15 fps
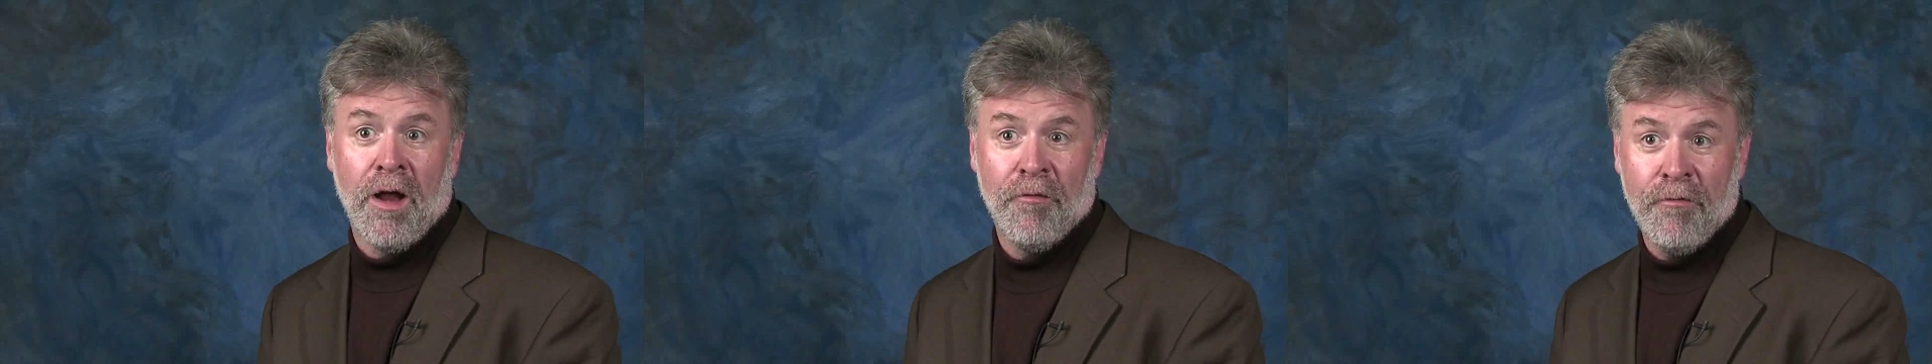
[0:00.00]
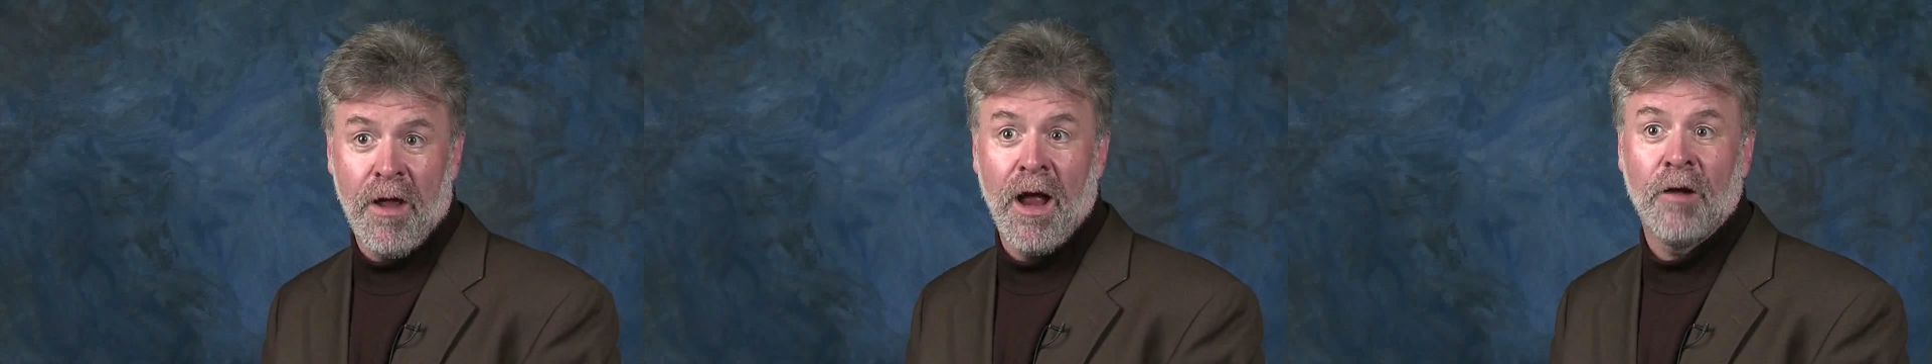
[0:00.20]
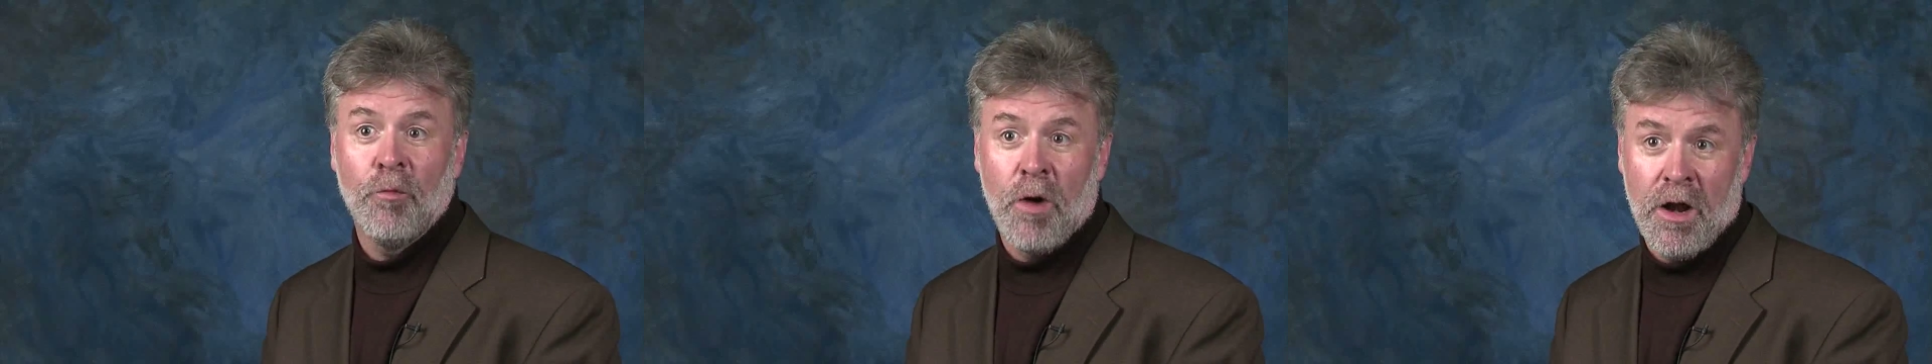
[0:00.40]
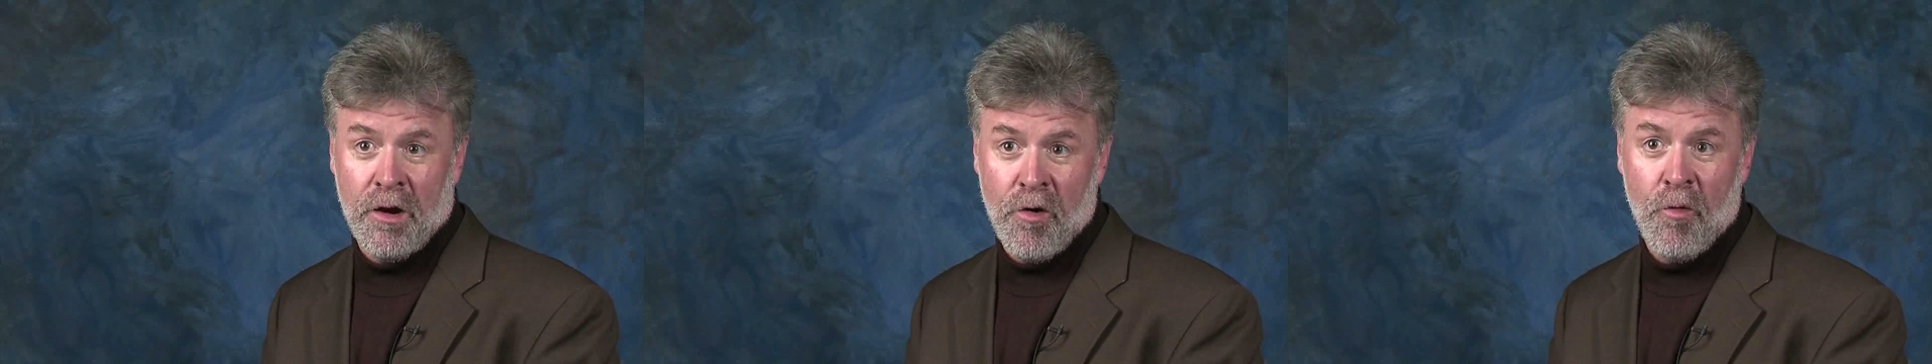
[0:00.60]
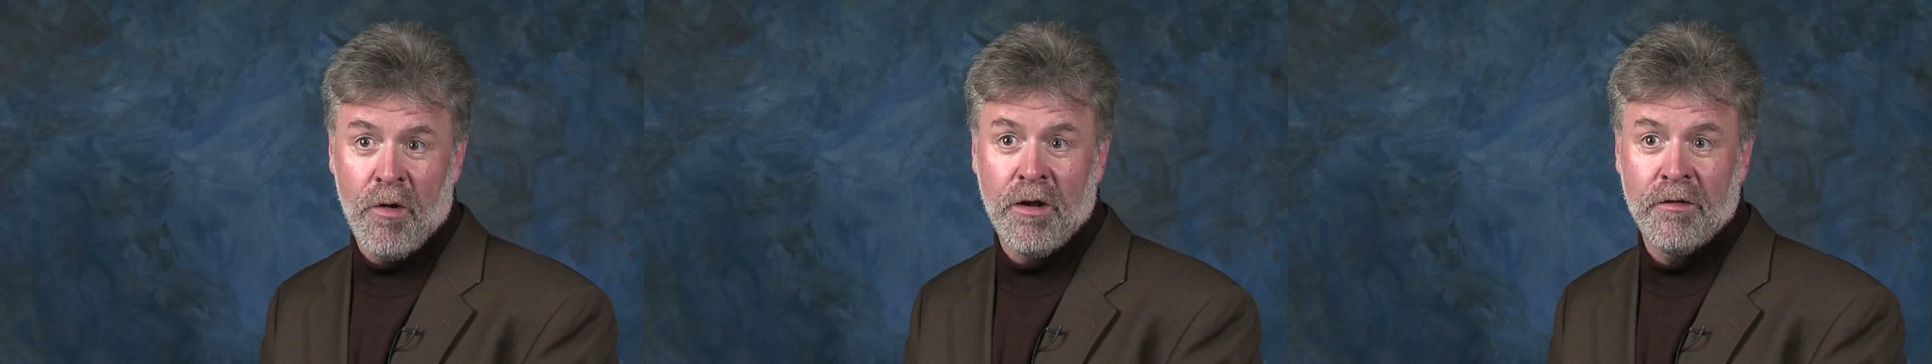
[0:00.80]
in fact, want
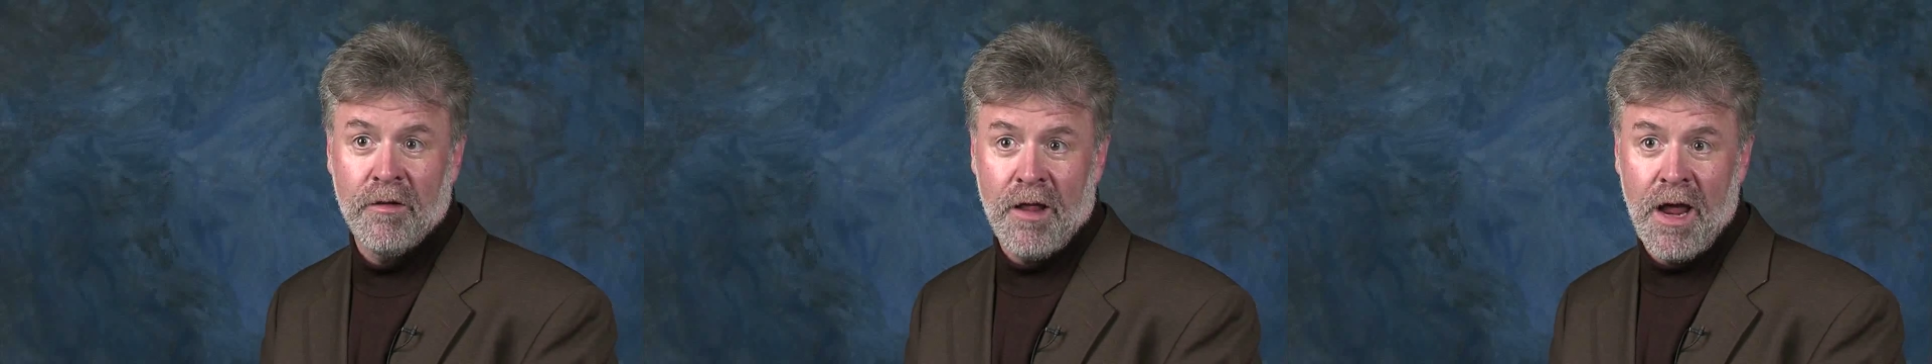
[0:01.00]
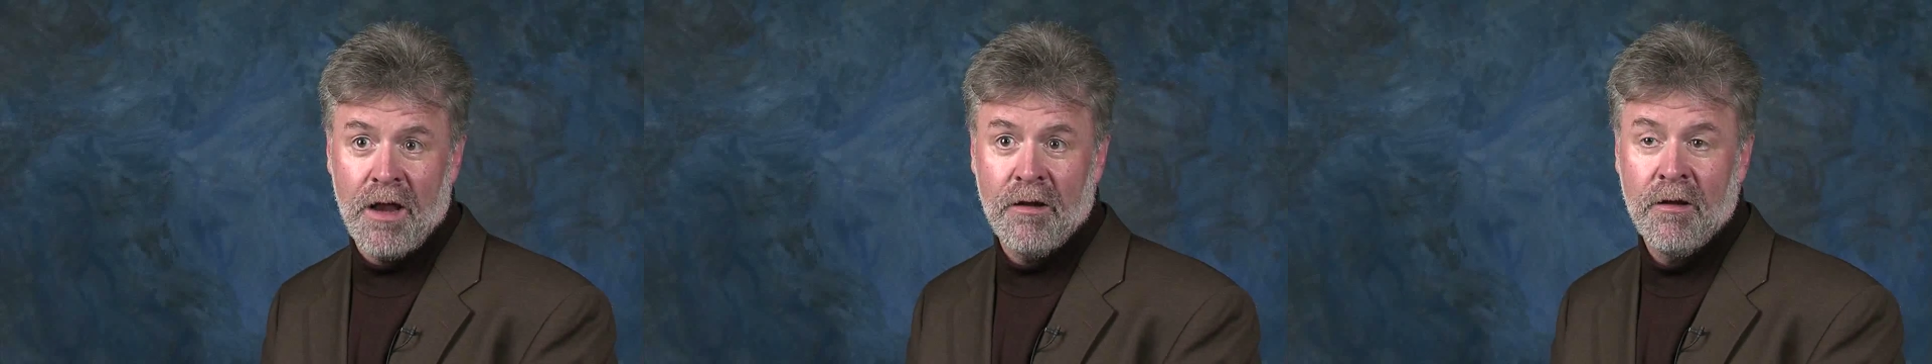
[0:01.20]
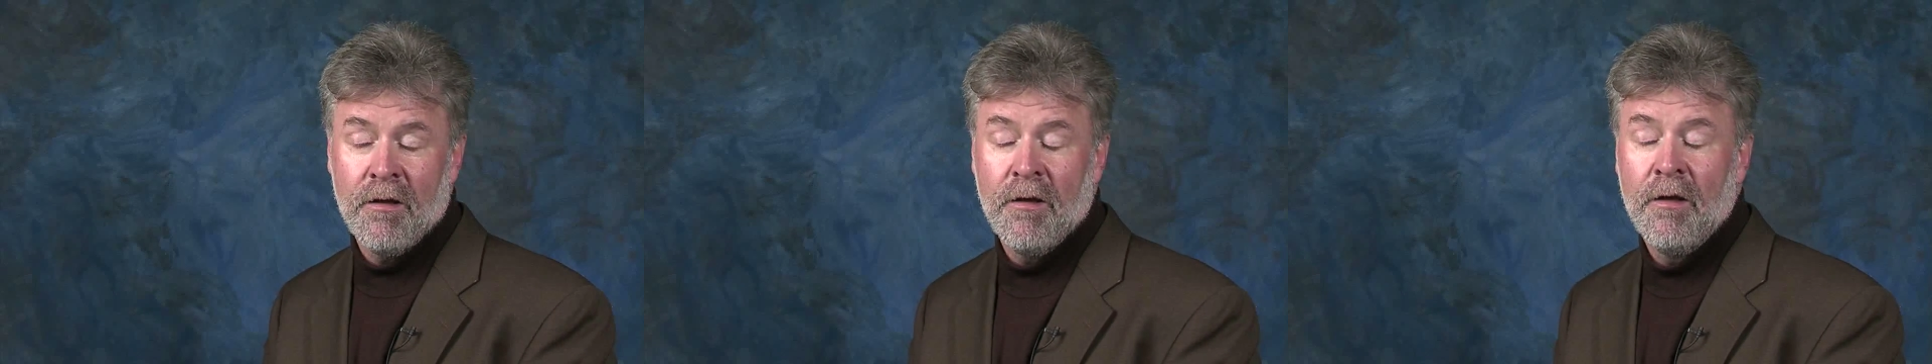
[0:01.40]
to go into that.